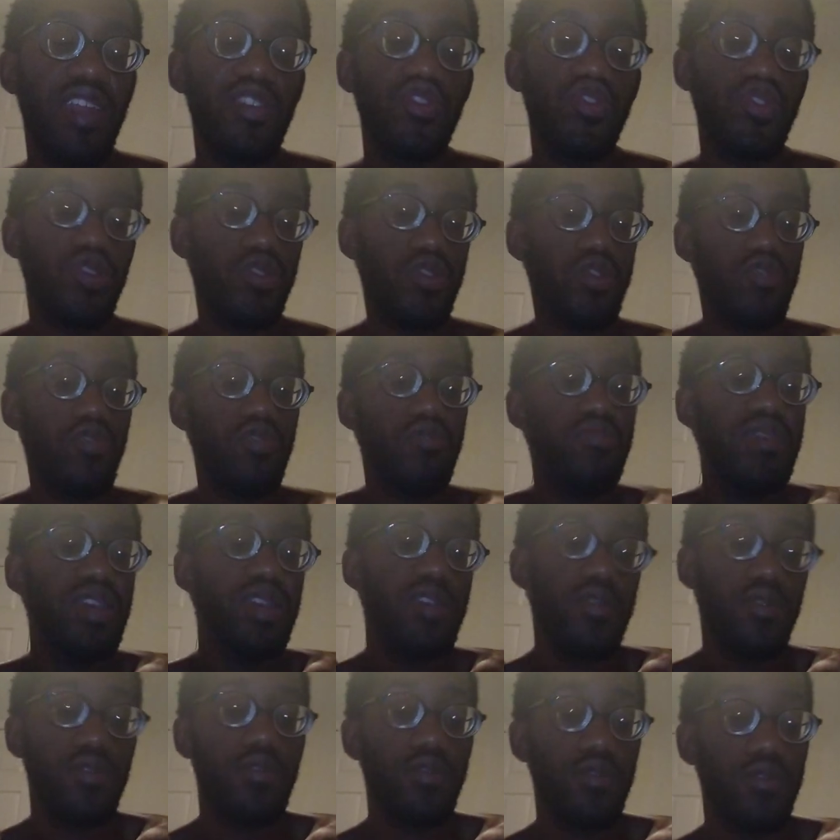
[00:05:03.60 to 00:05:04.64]
didn't secure
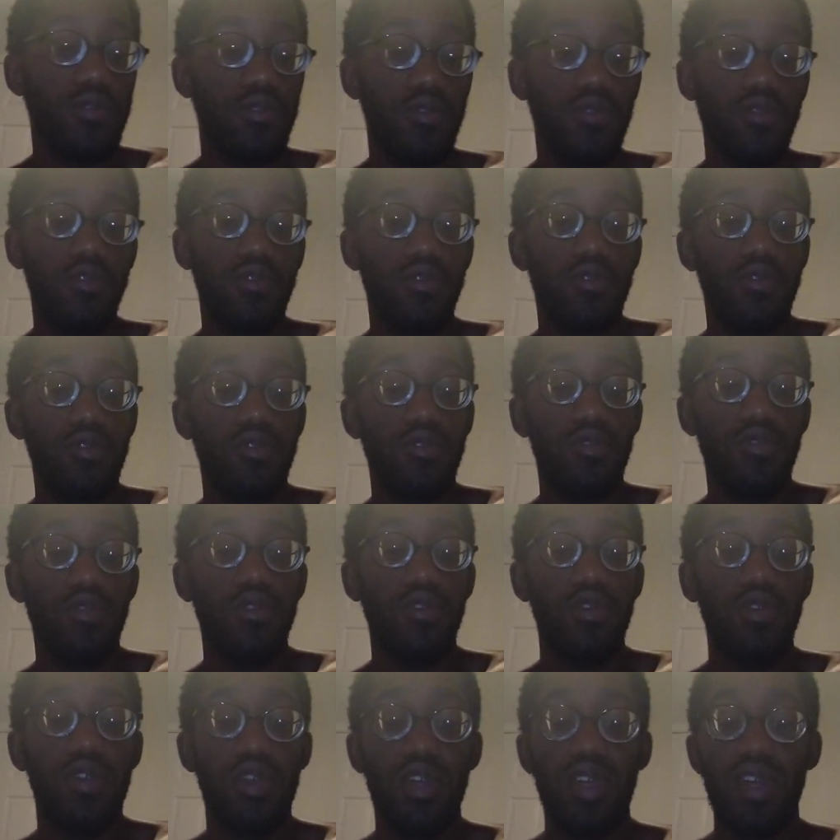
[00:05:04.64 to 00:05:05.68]
me.
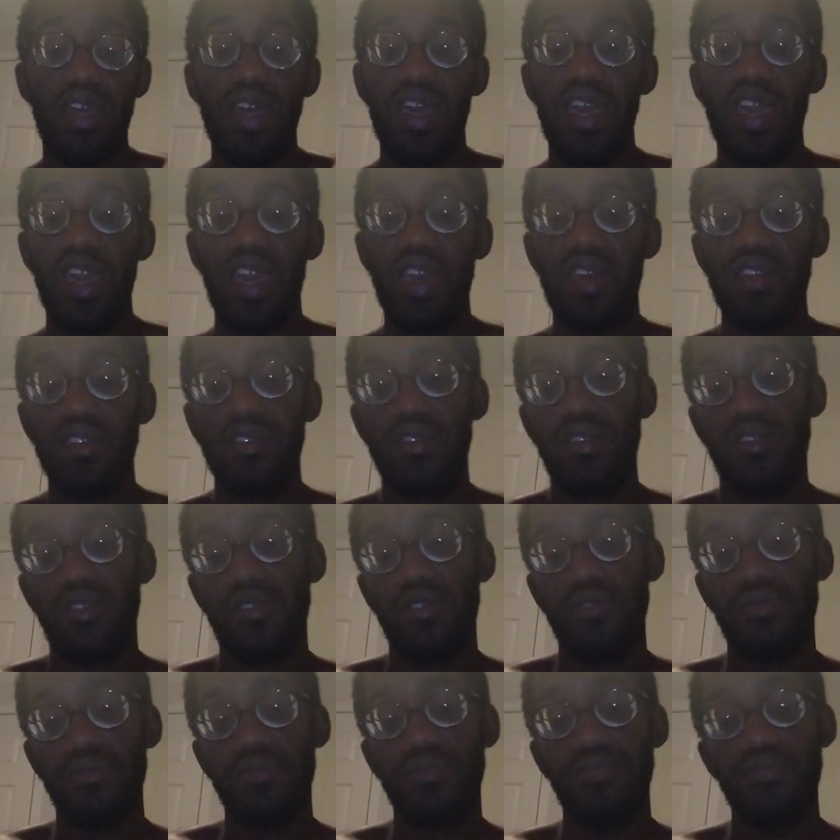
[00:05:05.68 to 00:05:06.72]

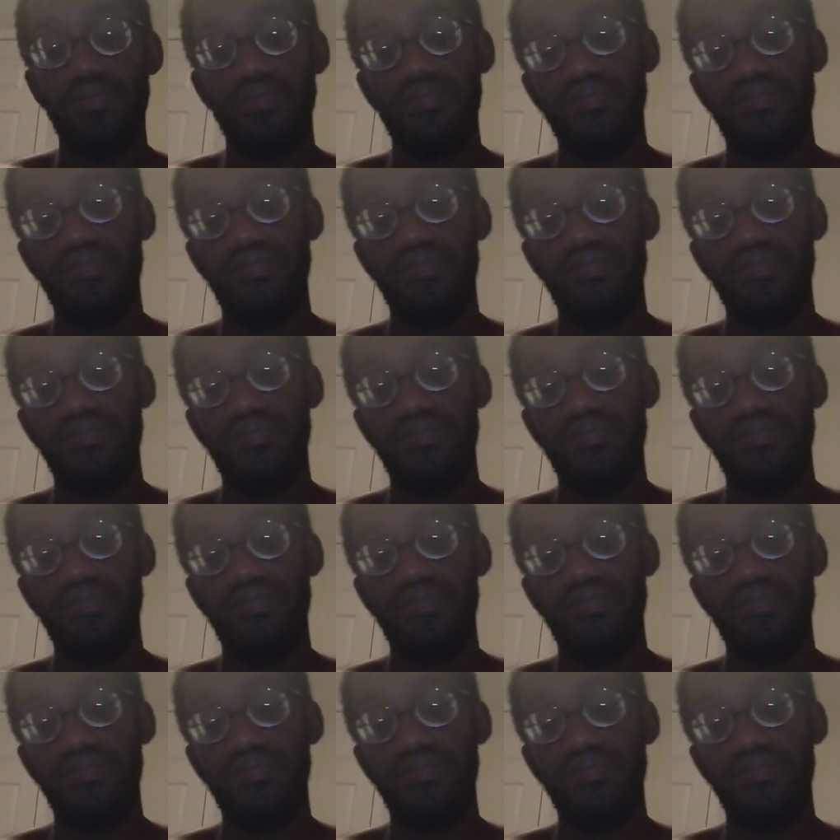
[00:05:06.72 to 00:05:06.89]
And